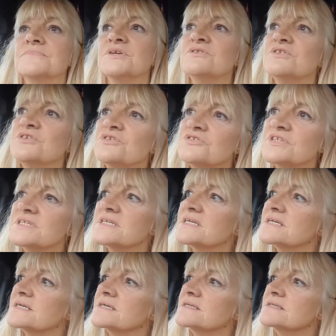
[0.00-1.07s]
No, did
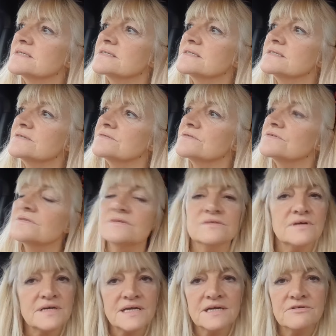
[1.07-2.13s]
I? No.
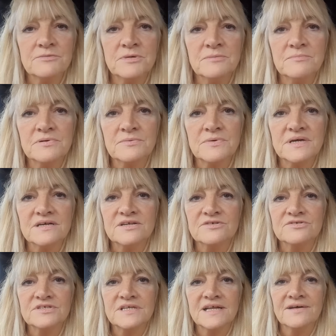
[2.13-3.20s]
I can't remember where I'd
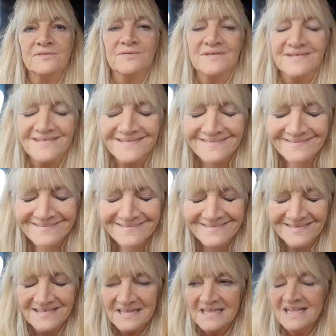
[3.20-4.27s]
got it
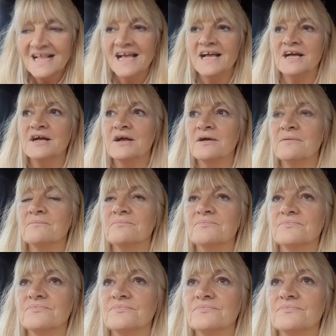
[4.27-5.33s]
now.
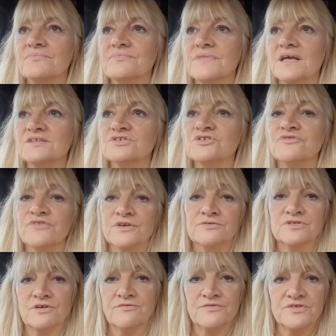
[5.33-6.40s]
I took a
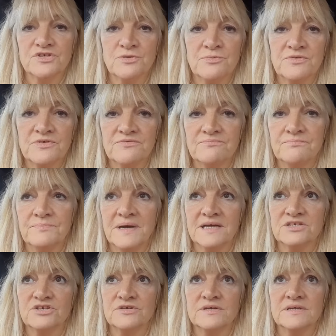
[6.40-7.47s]
fuse off the top of the
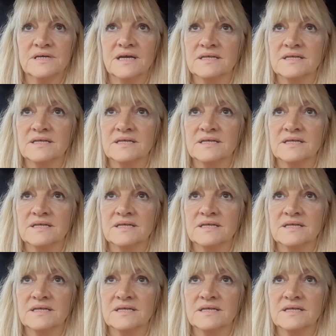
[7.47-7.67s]
battery.